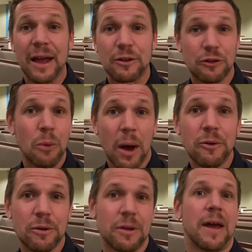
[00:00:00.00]

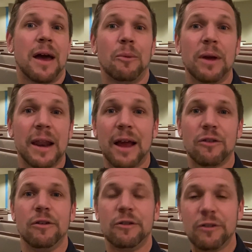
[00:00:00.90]
200 of that. We could
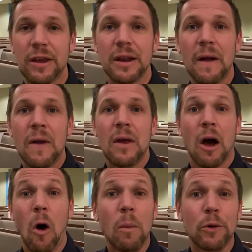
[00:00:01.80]
actually seat
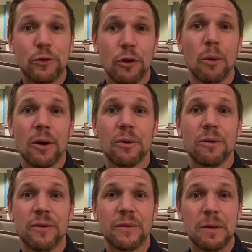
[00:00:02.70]
almost
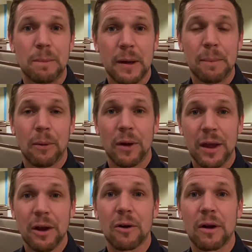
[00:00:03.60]
250 people
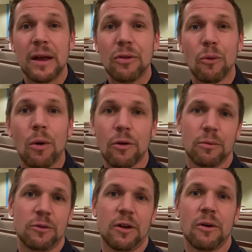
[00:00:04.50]
here in the
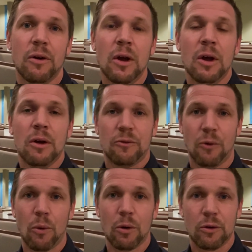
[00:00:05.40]
worship center
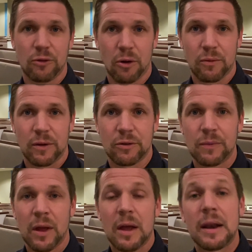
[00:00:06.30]
for service.
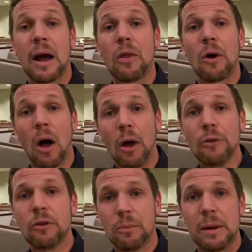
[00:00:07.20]
Now, there'll
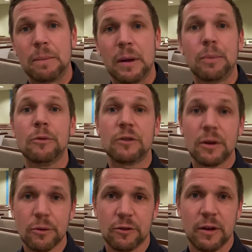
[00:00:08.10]
also be people
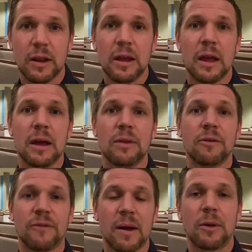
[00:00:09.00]
still sitting in the
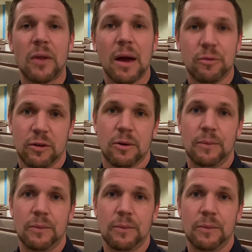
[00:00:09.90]
Family Life Center.